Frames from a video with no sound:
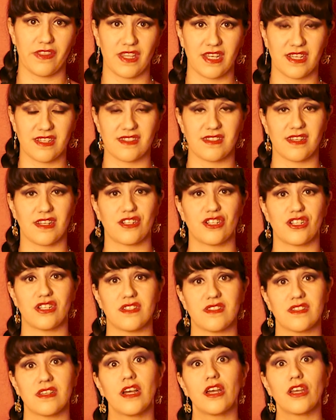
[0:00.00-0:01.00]
for things
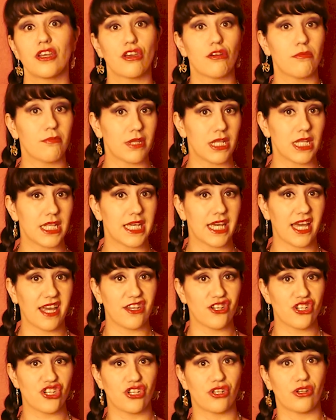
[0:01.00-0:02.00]
such as
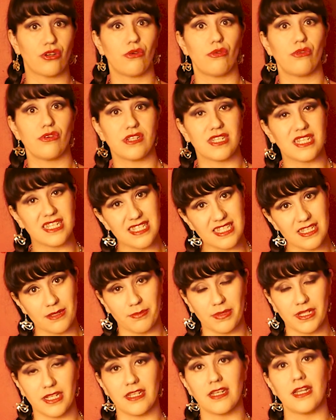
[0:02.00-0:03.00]
humiliation or
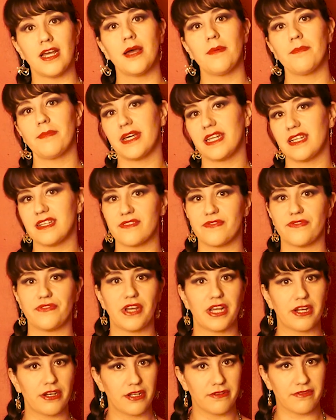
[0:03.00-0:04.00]
discipline, but
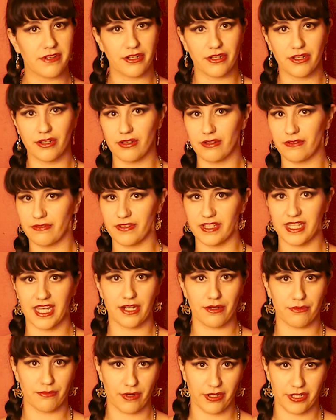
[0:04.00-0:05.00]
is very, very good
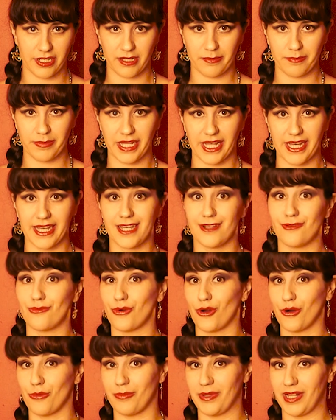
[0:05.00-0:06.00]
for that erotic play
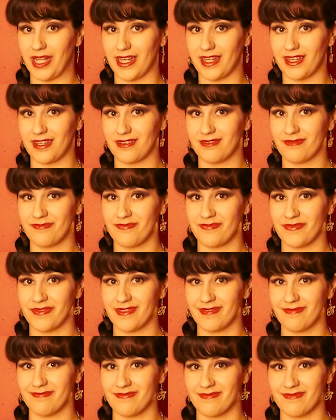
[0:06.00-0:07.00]
and role play.
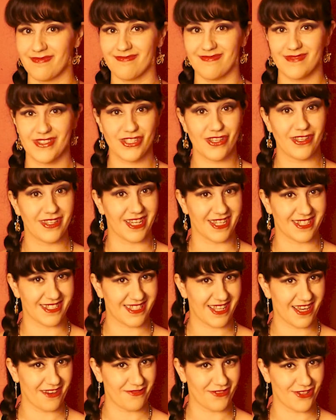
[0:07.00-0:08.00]
So
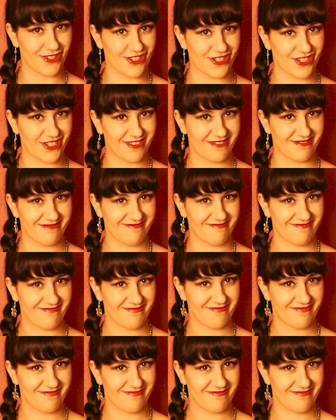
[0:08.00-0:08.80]
that's that version.